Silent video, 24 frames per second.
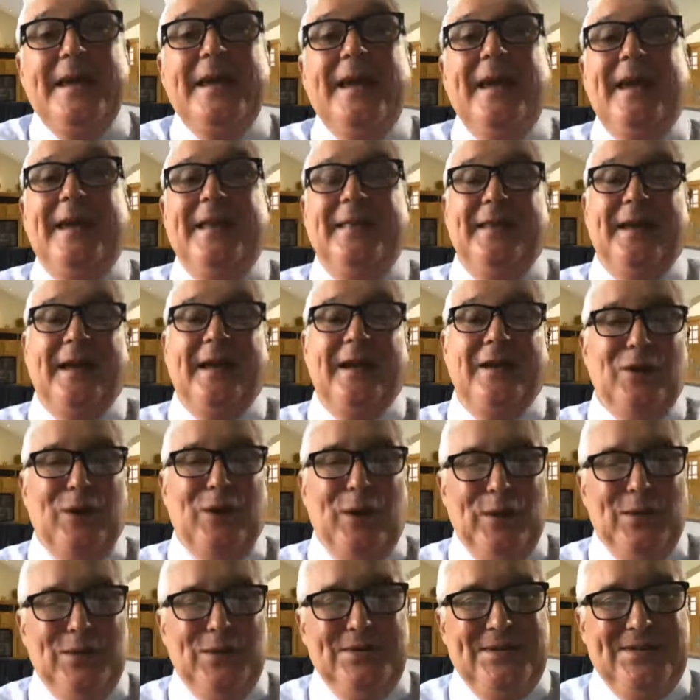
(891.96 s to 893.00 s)
and they
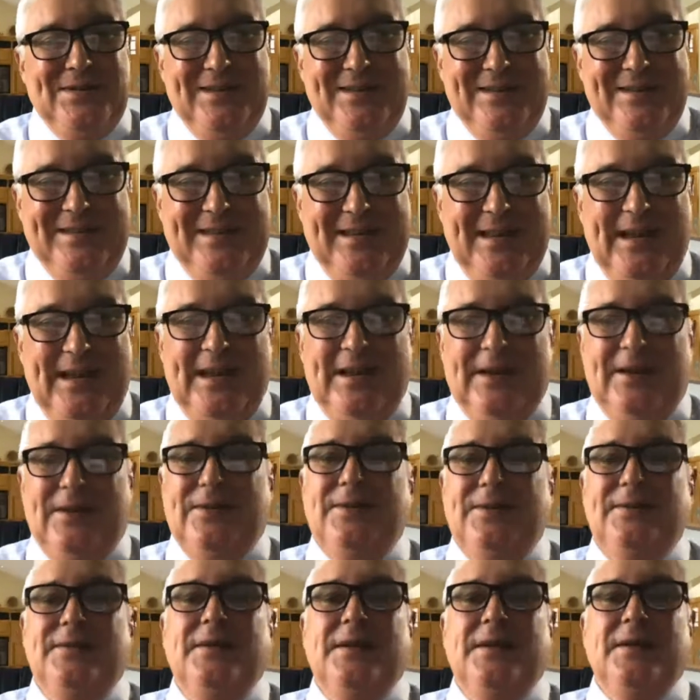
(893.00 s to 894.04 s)
close it
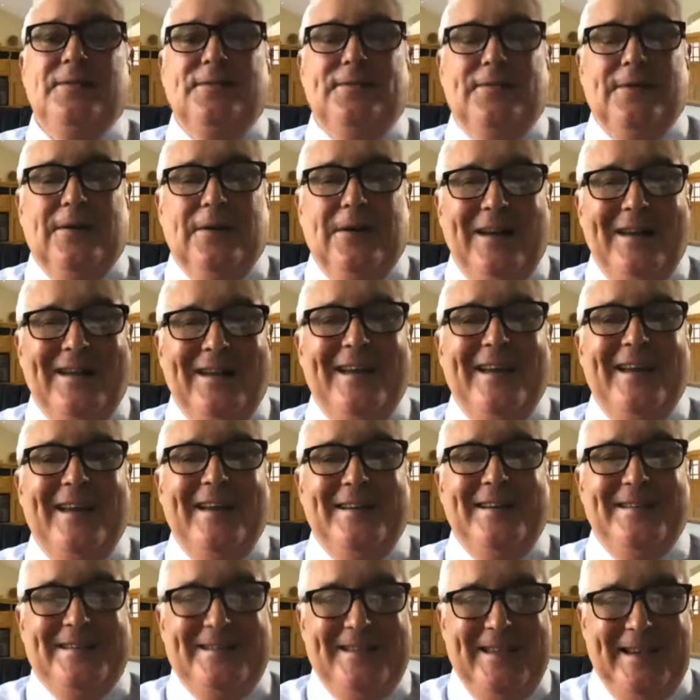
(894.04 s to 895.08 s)
down
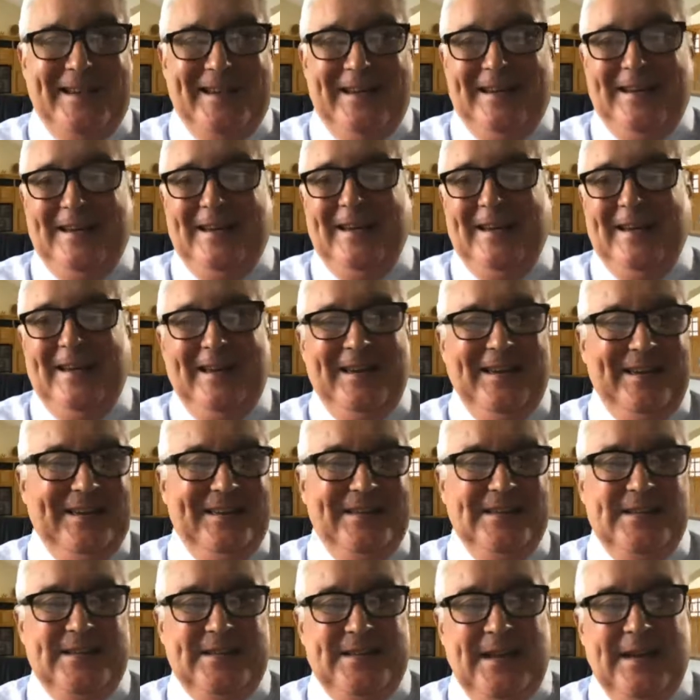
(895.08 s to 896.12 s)
Friday, Saturday
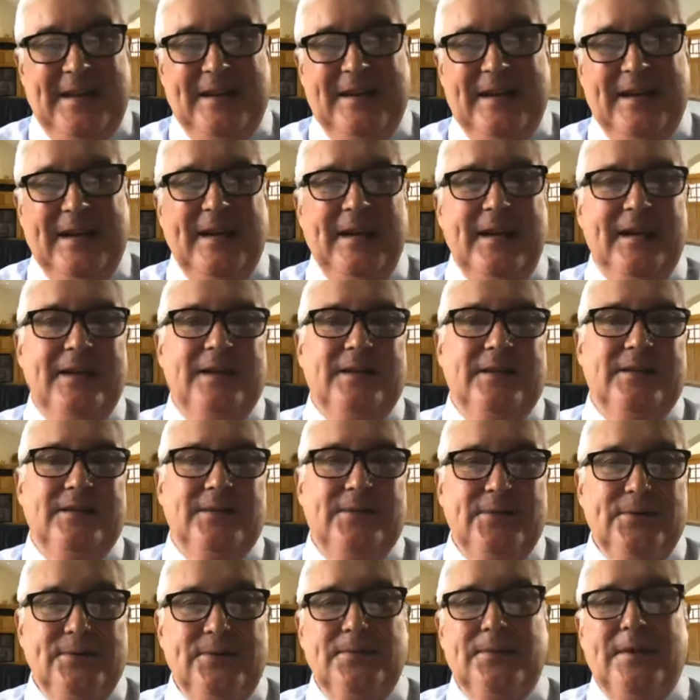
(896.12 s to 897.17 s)
and Sunday
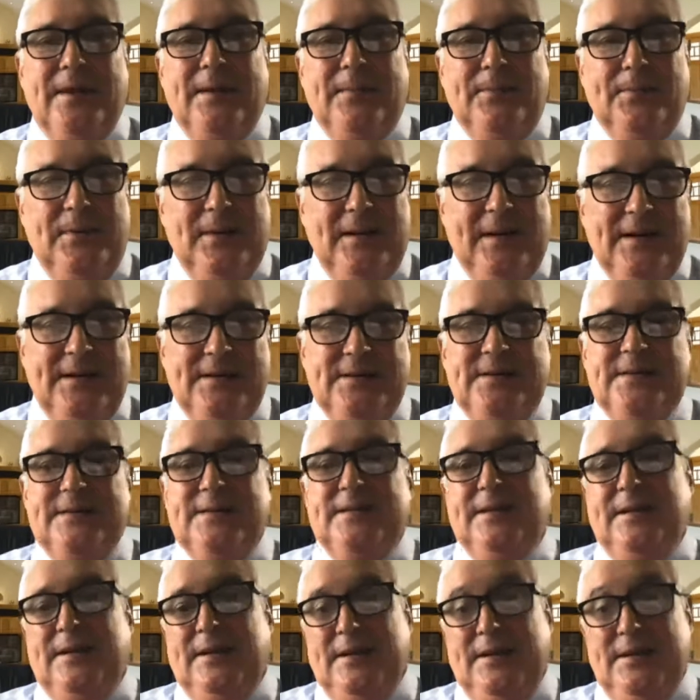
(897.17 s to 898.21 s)
until that
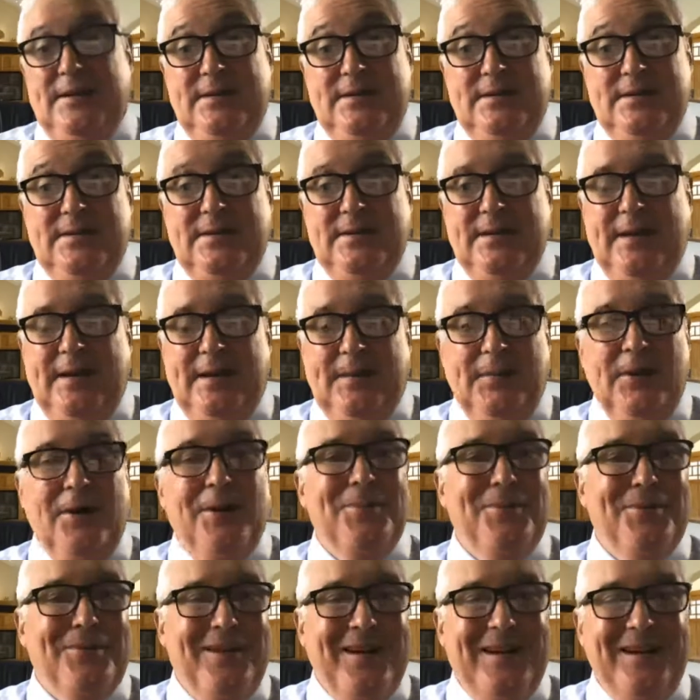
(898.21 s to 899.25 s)
place is
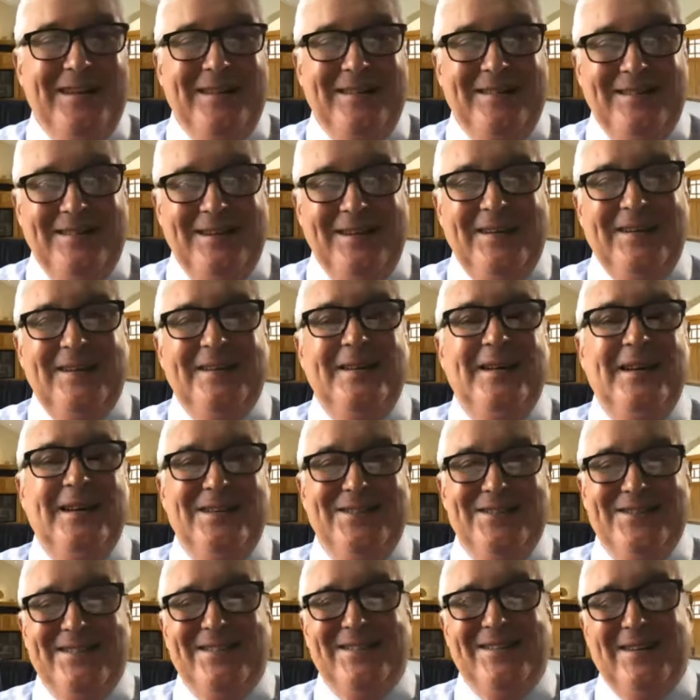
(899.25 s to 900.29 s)
operating legally,
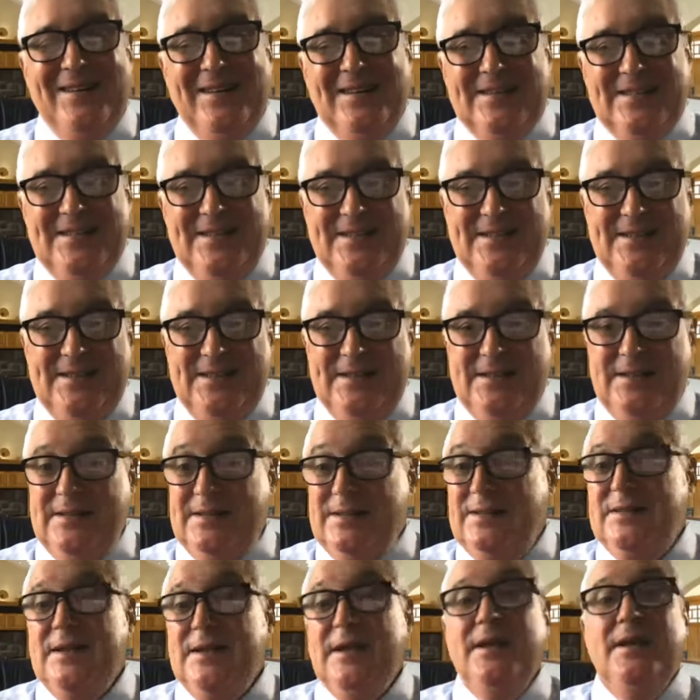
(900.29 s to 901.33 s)
has the
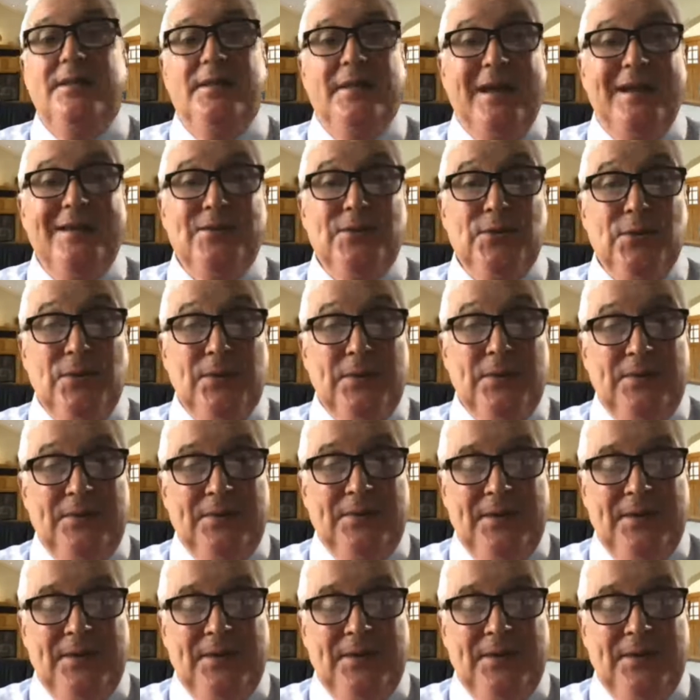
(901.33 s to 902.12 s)
licenses, that sort of